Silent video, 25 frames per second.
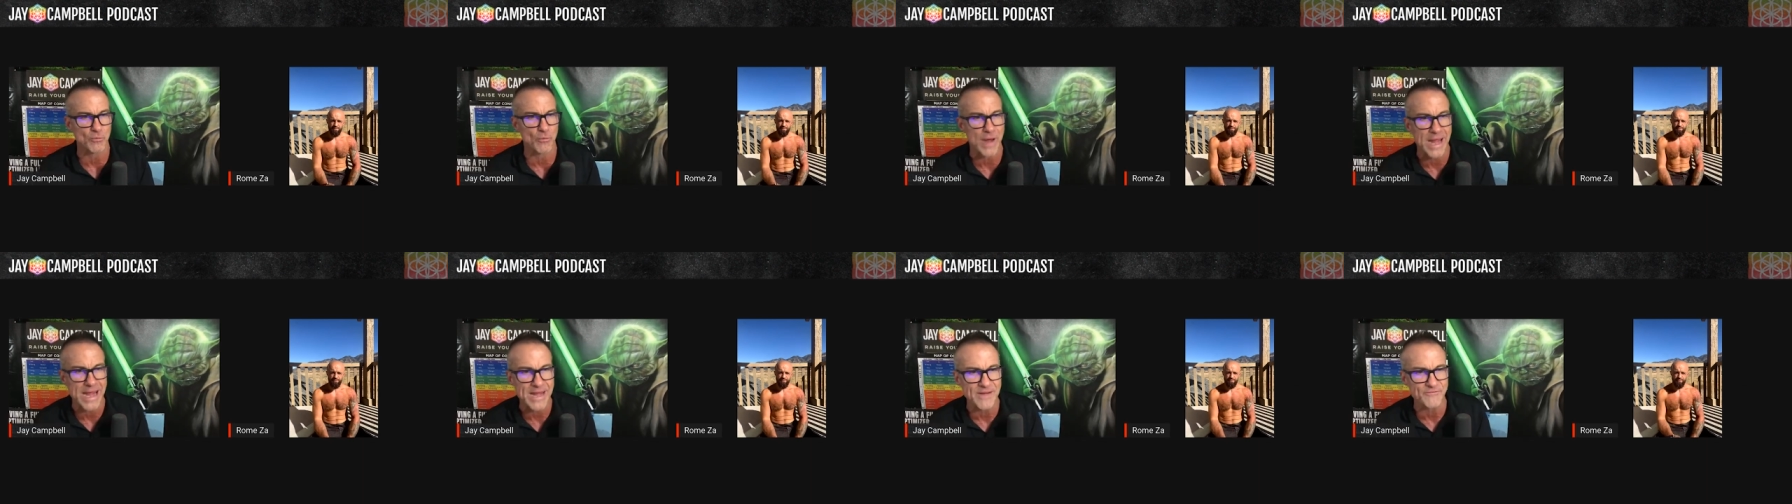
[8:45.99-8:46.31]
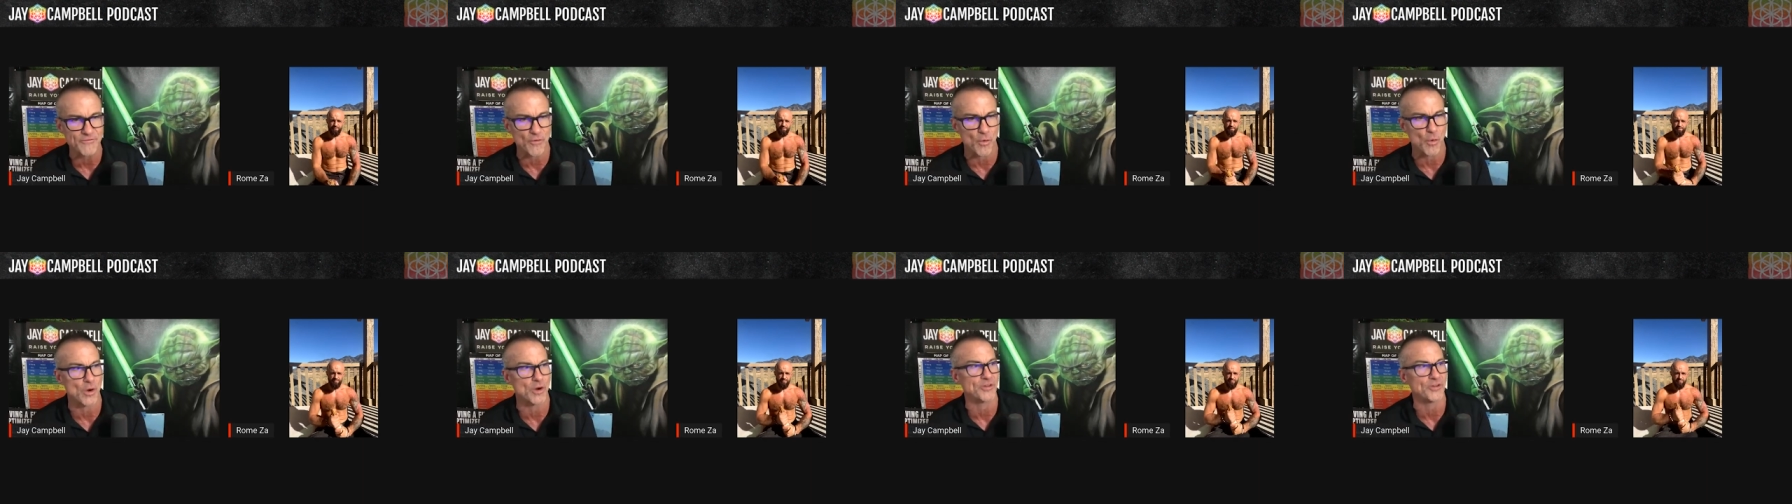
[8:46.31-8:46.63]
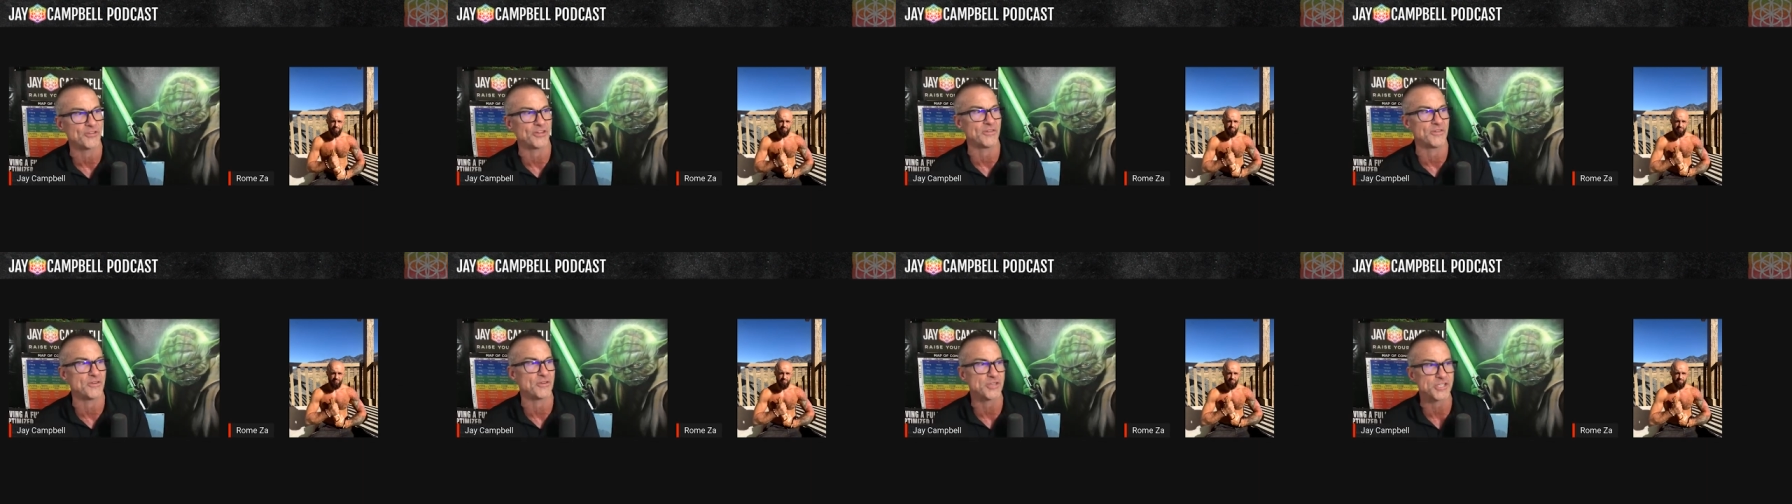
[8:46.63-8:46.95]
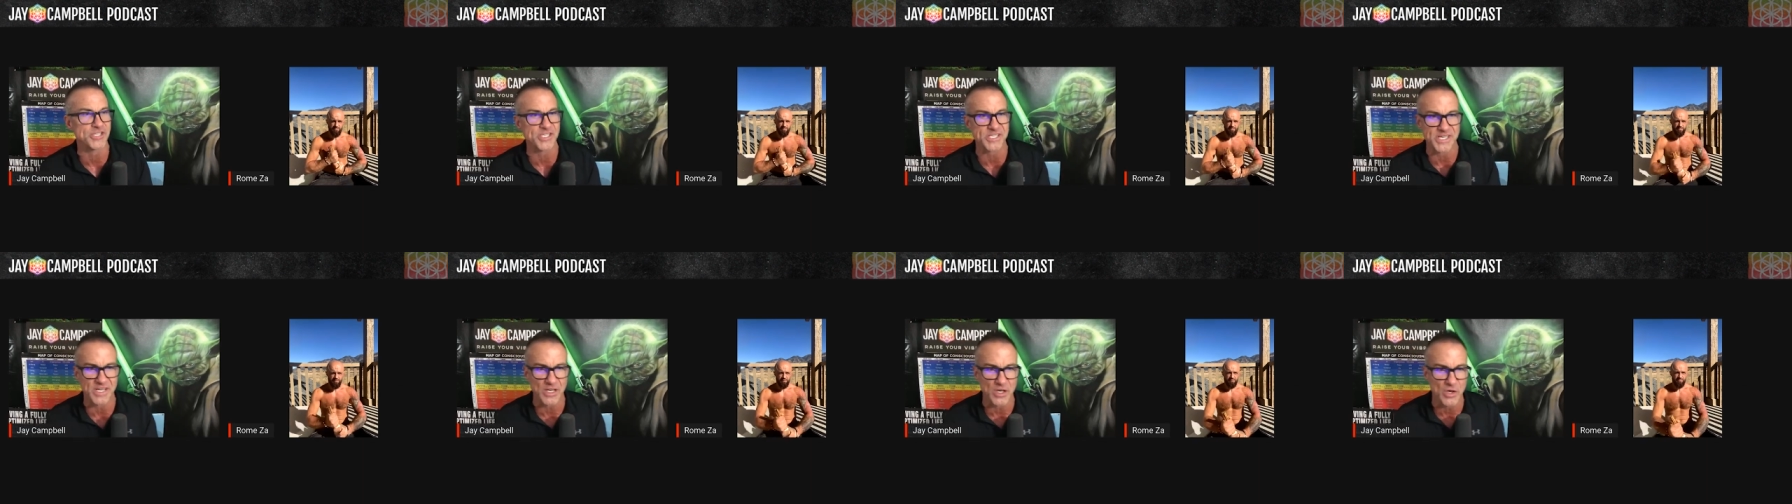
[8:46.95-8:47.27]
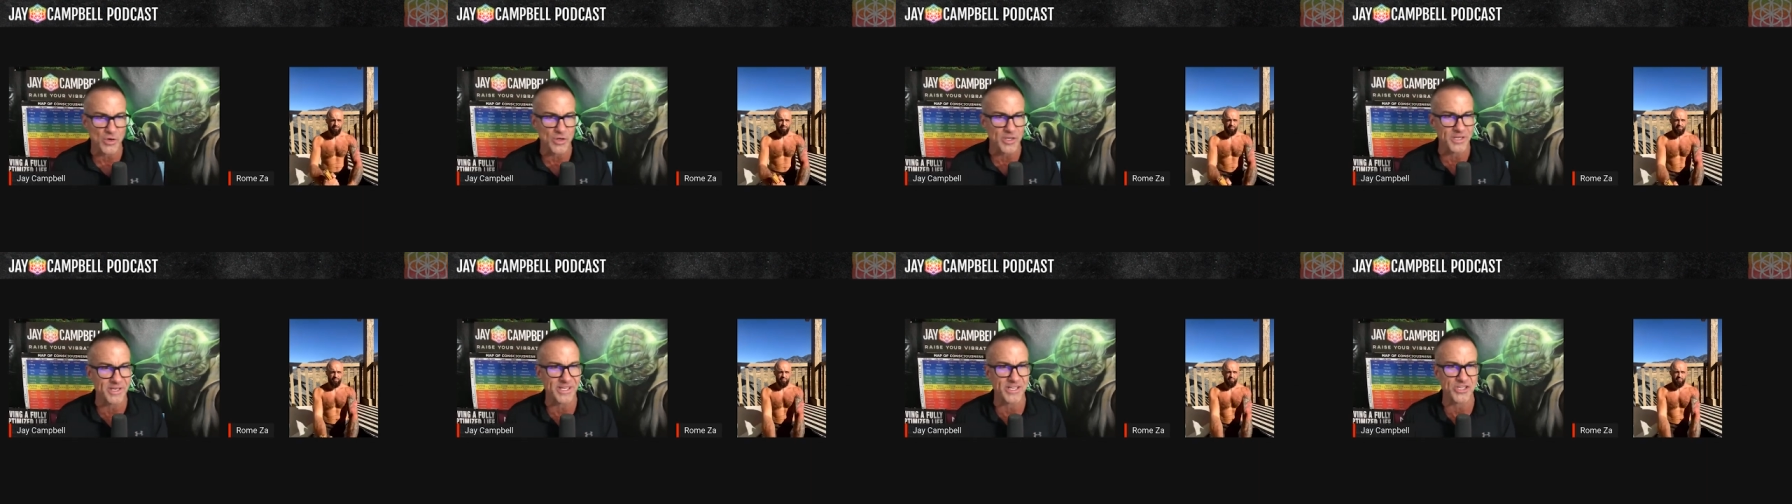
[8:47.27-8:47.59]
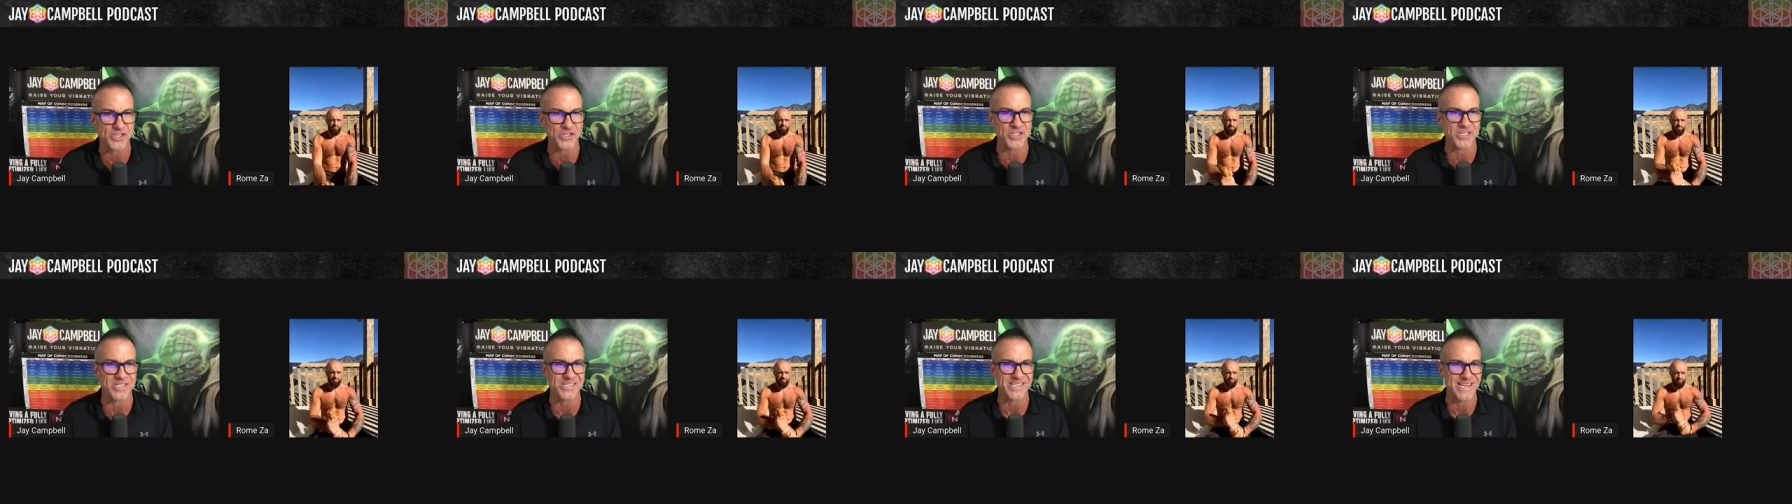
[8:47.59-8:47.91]
rainforest and there's still
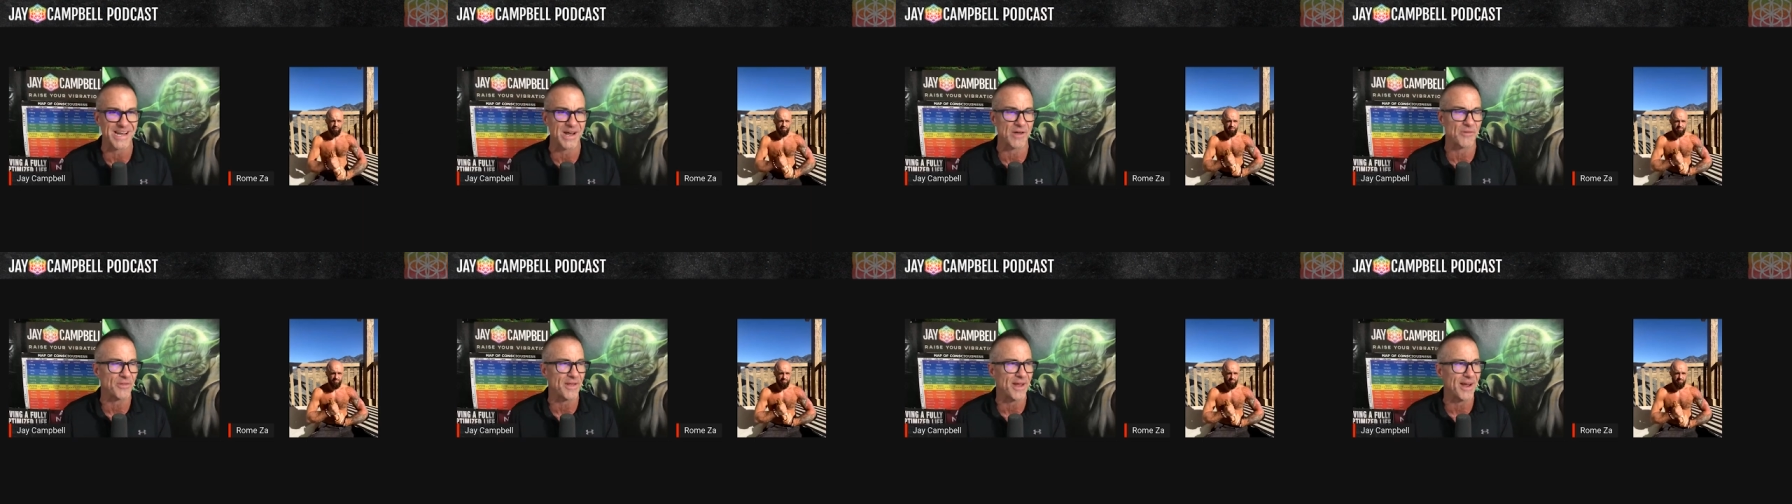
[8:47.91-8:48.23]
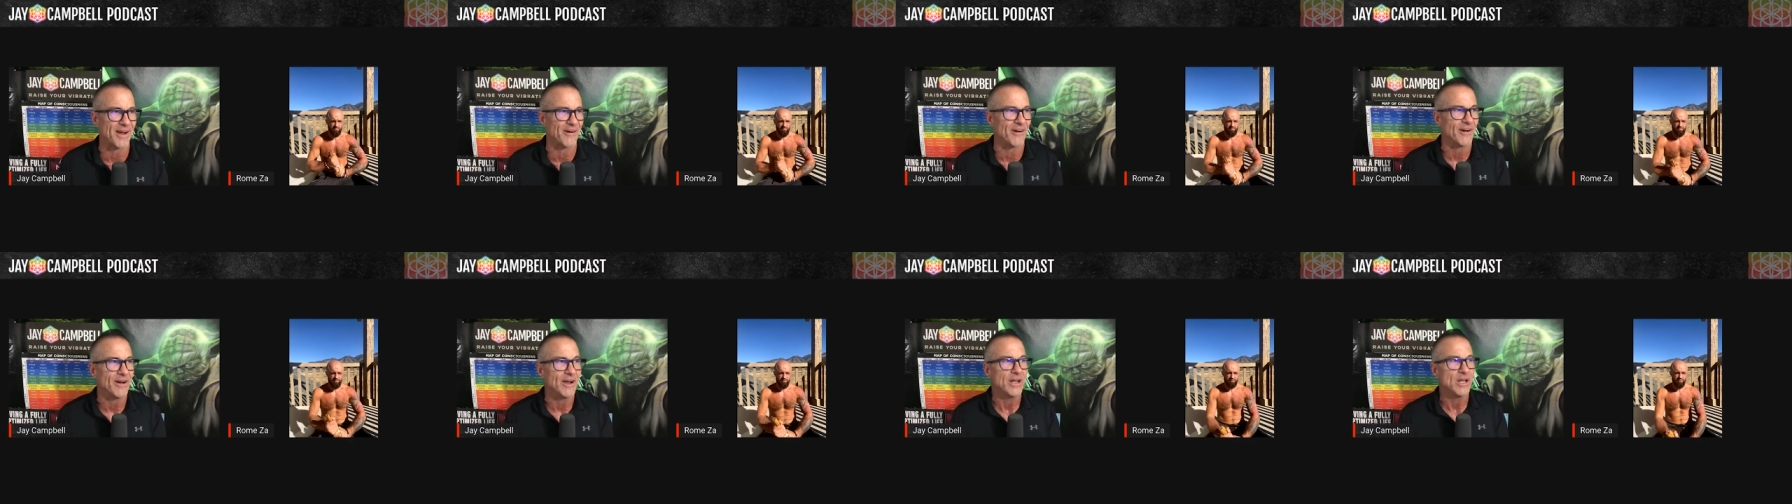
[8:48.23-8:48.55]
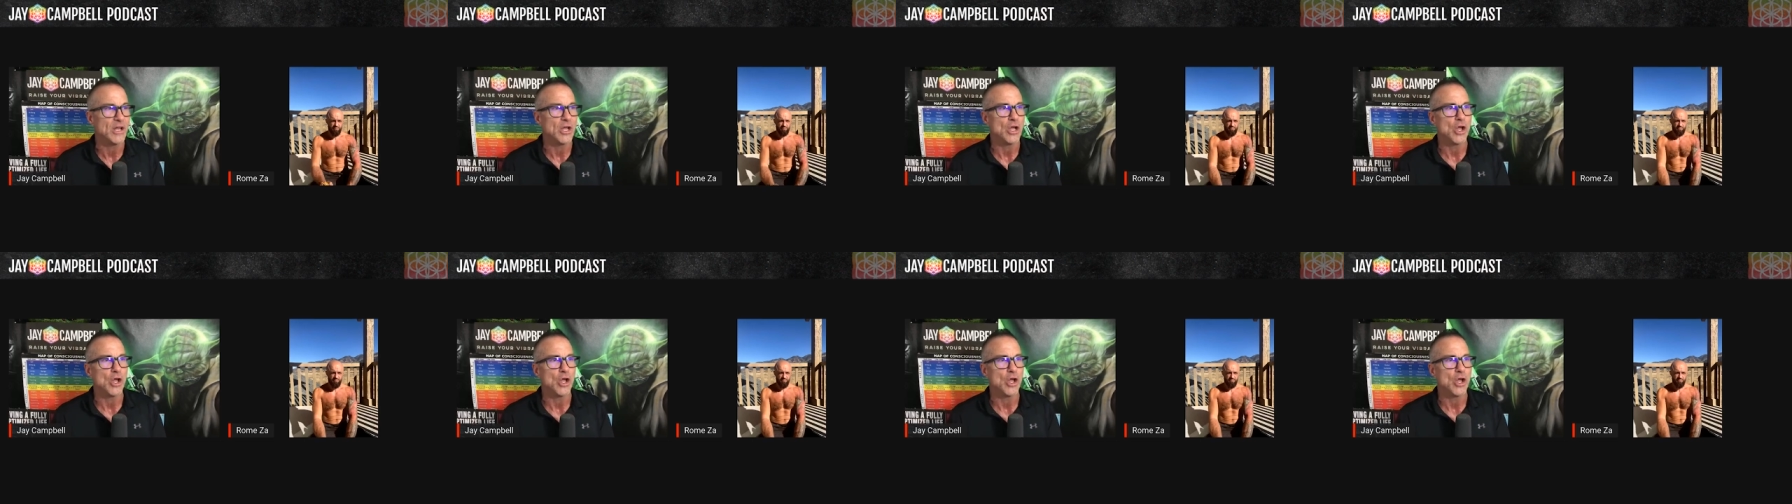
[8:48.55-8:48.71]
indigenous down there.